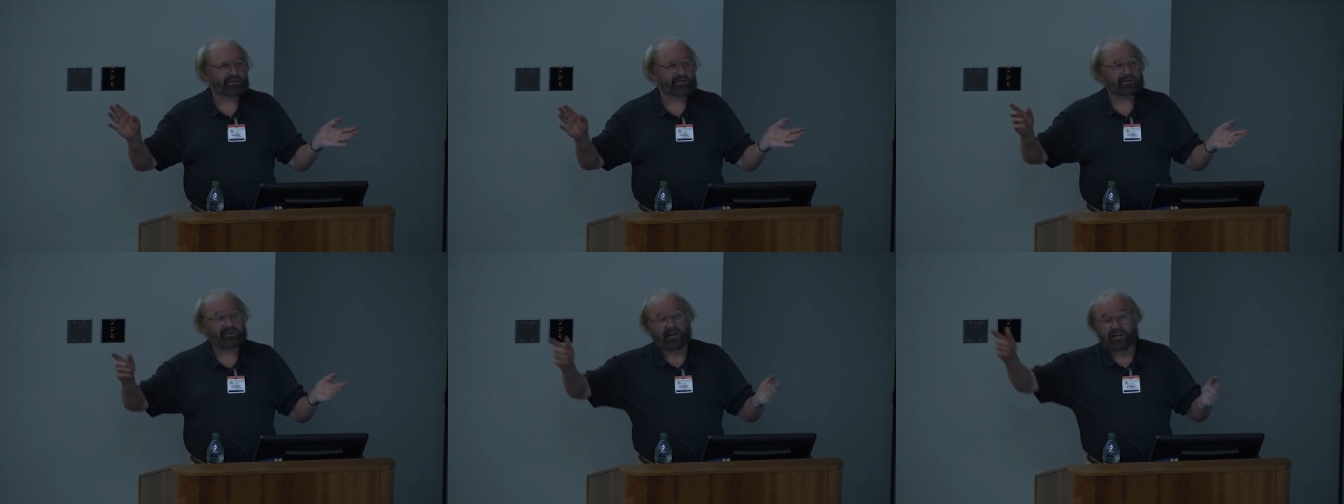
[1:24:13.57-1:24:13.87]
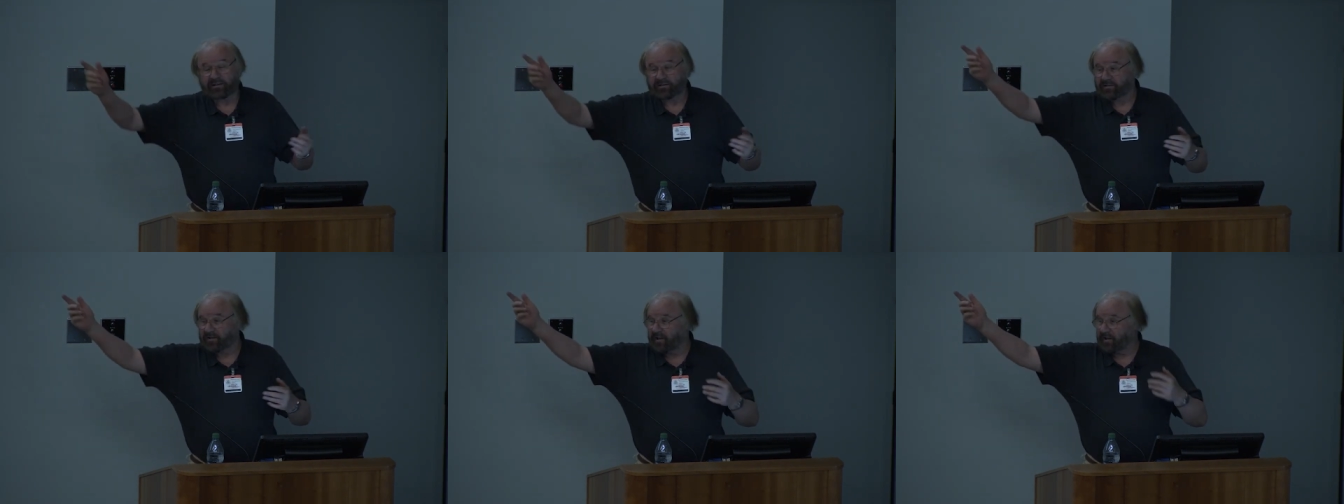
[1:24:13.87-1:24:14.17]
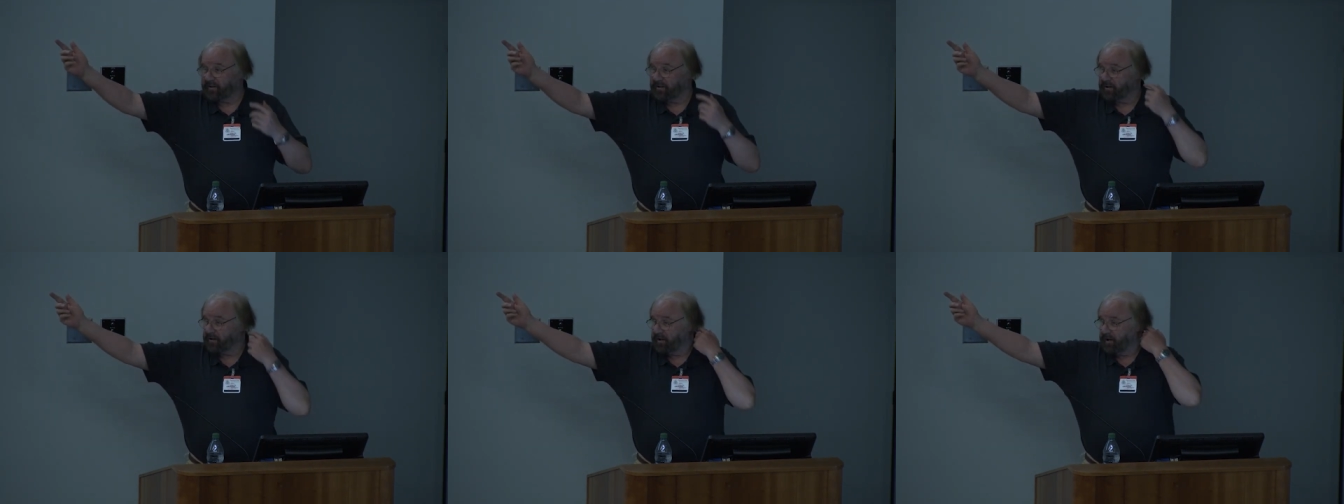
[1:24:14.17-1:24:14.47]
It's like,
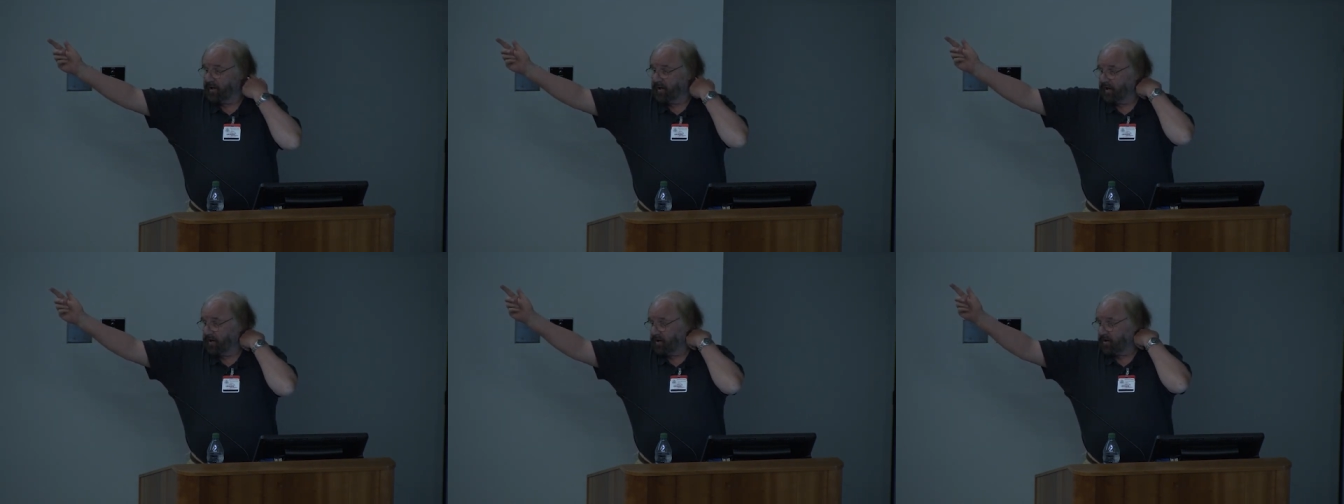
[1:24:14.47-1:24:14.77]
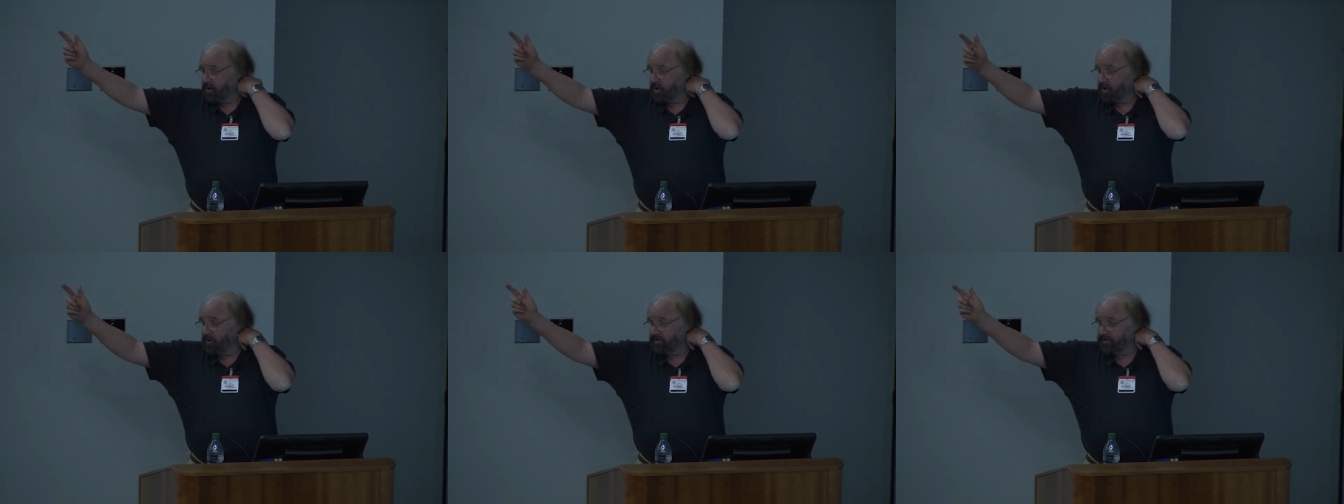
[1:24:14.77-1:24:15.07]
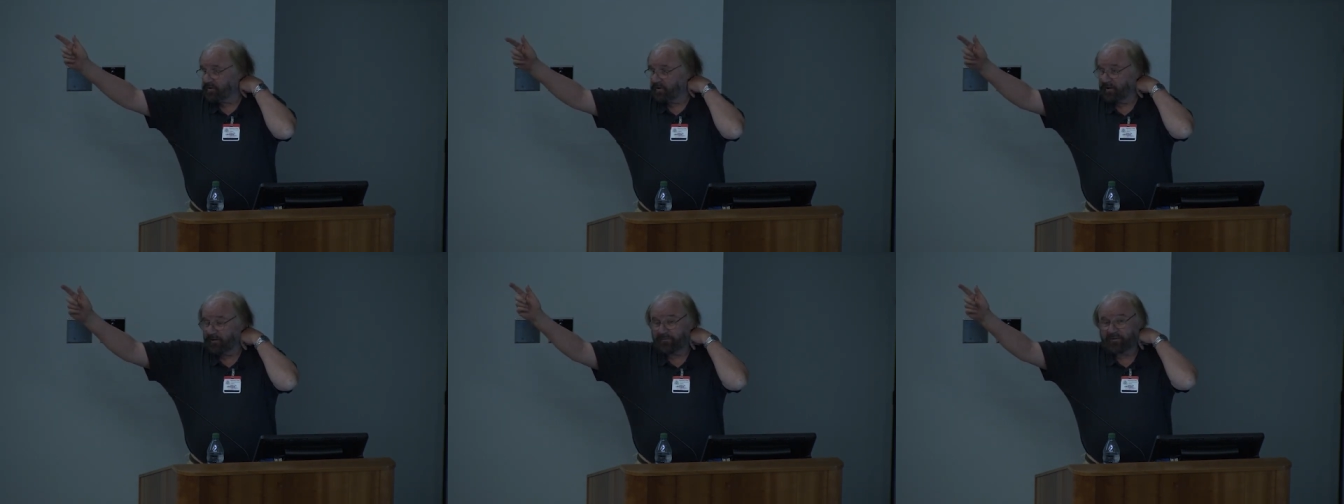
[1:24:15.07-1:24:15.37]
say, the
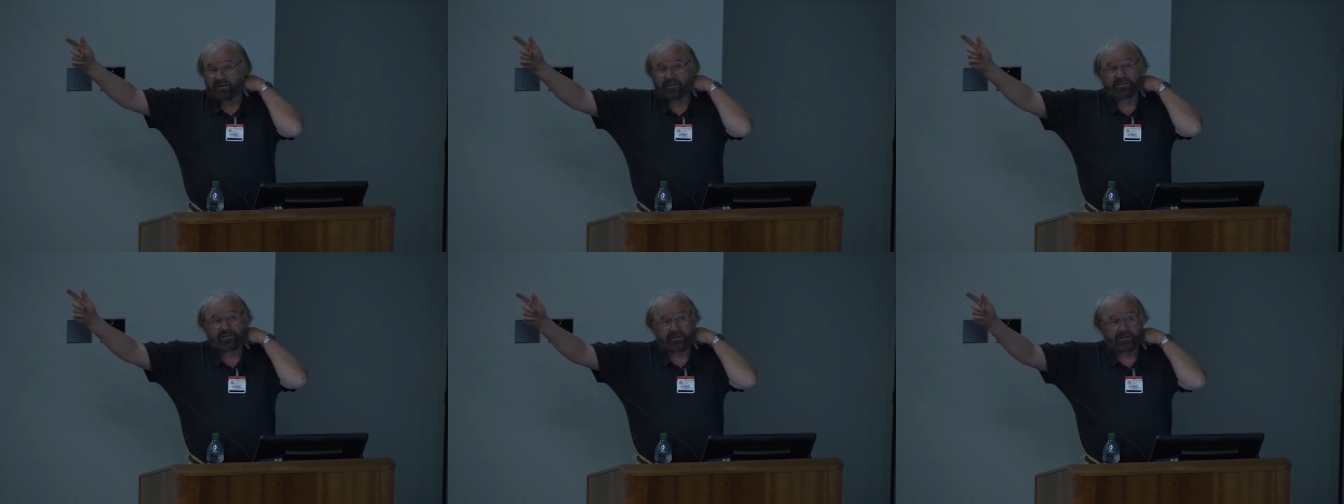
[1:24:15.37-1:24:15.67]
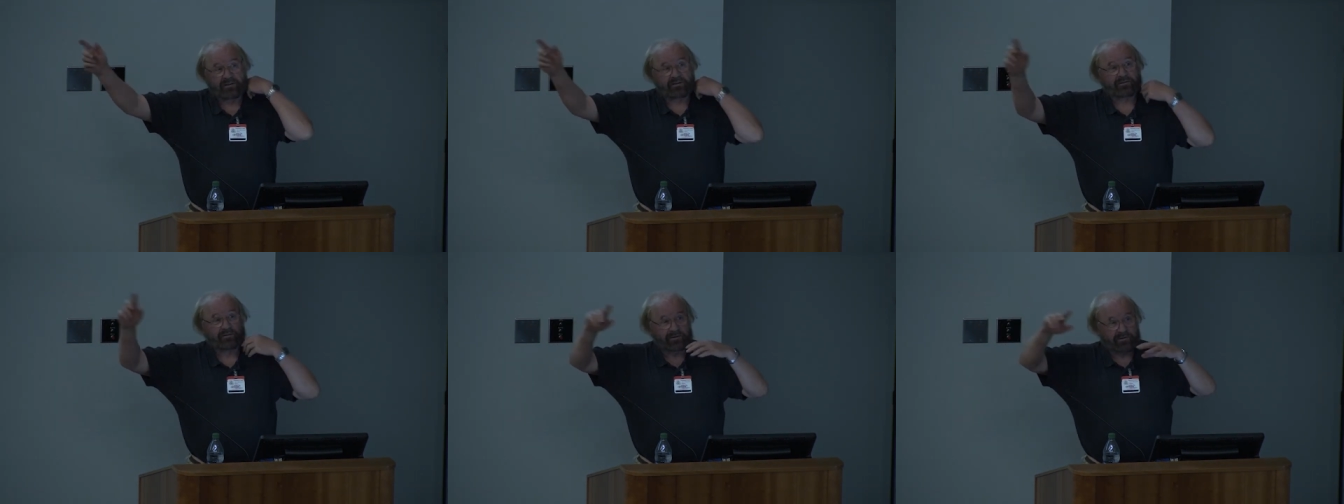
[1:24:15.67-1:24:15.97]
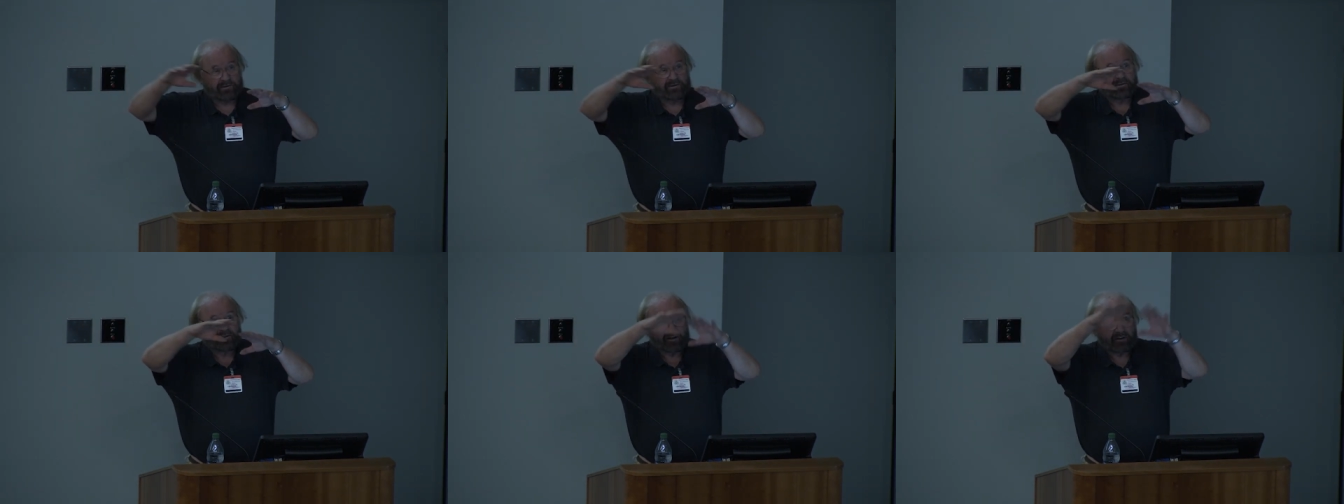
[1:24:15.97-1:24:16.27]
consular visa
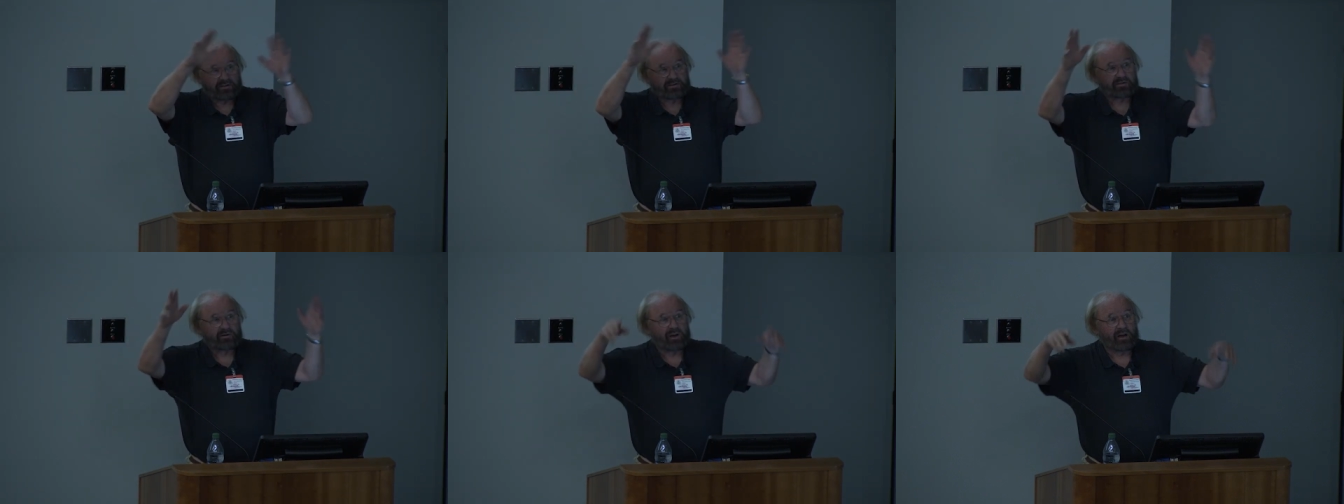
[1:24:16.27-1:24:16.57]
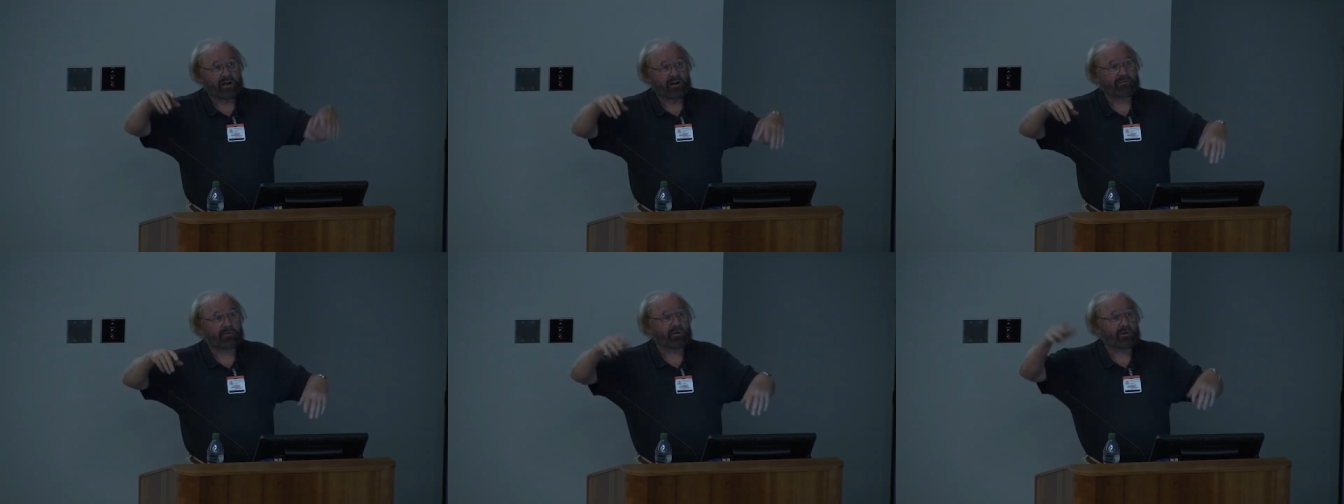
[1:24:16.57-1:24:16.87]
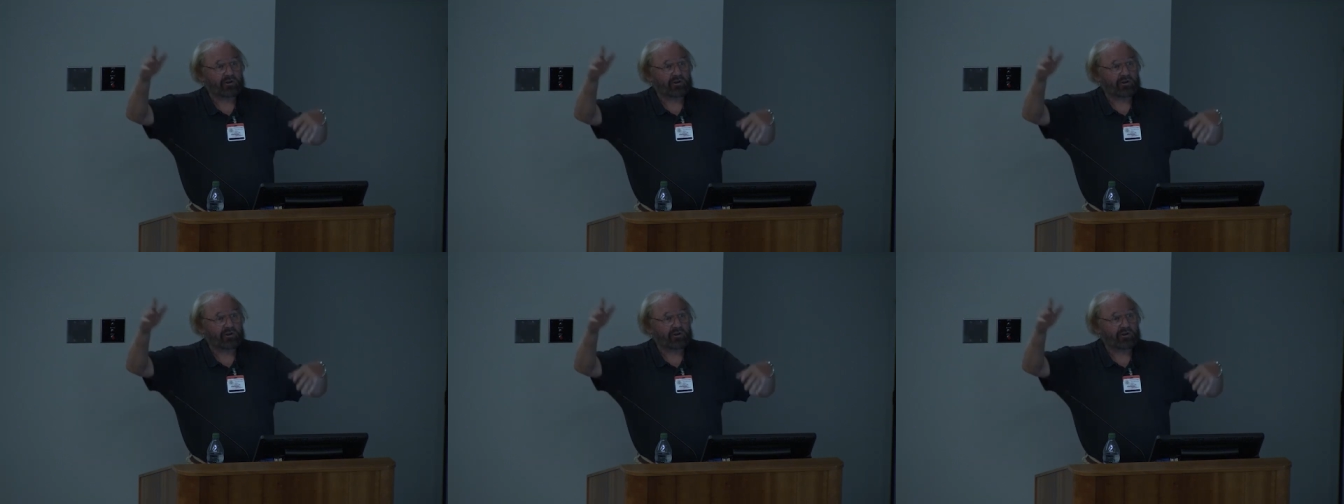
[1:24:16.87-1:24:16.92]
things you have,